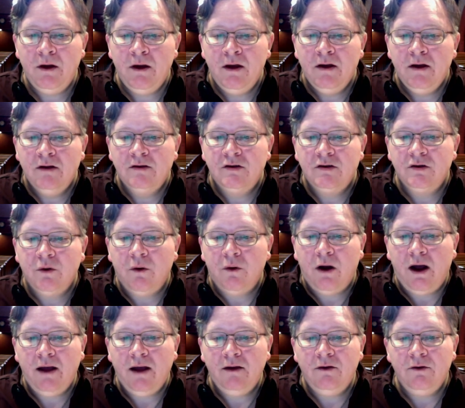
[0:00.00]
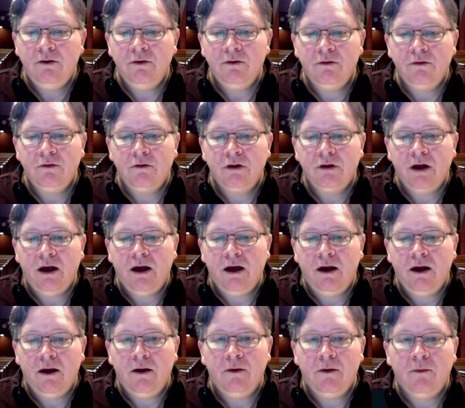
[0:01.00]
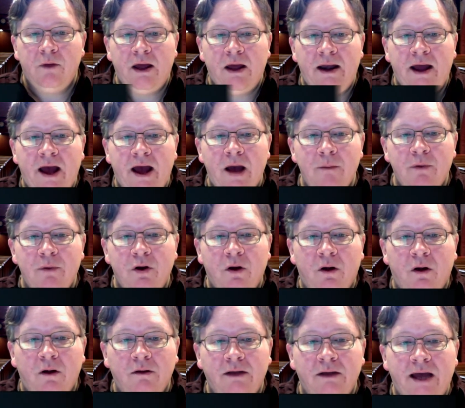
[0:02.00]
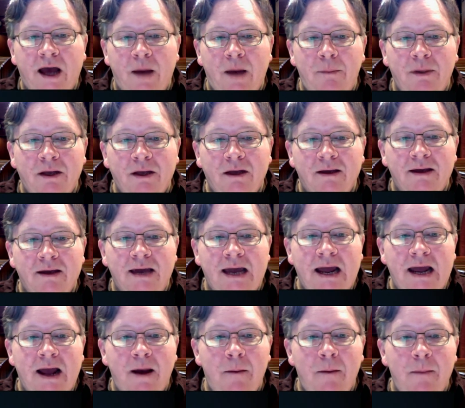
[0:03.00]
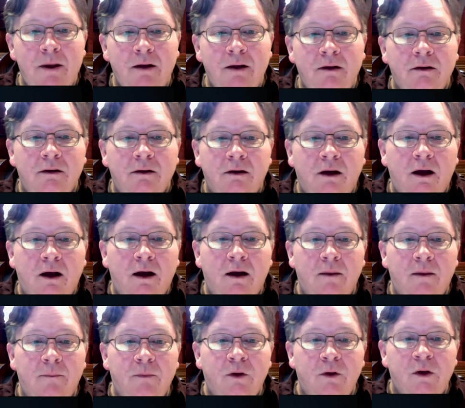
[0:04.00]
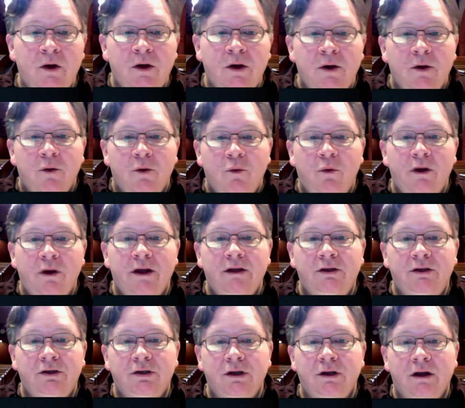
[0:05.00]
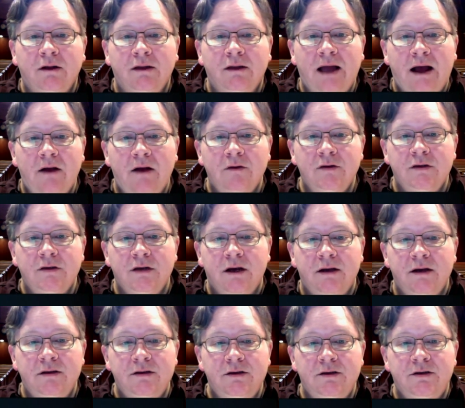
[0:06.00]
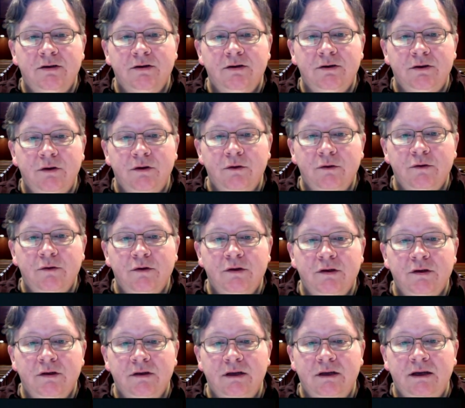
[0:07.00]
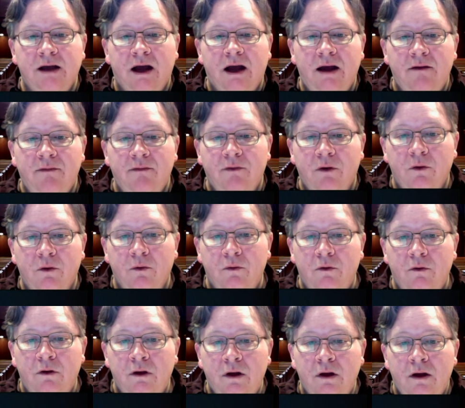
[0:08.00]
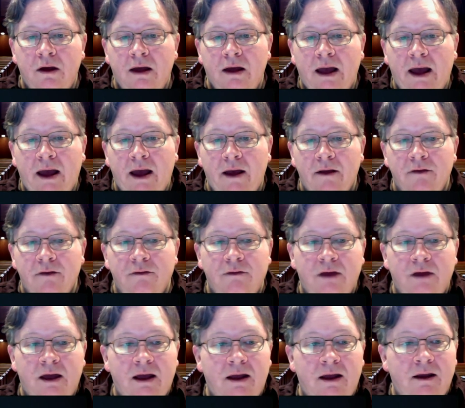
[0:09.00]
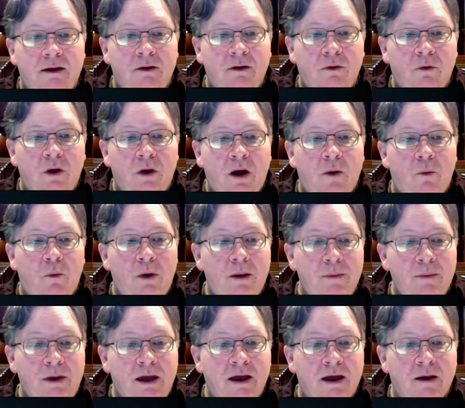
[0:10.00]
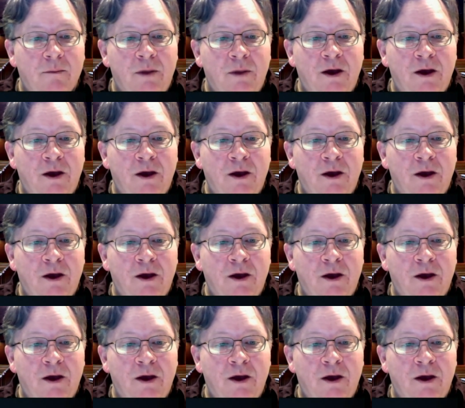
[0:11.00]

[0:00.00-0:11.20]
So I used an app called Epic Cam, which allows us to use the iPhone as a webcam.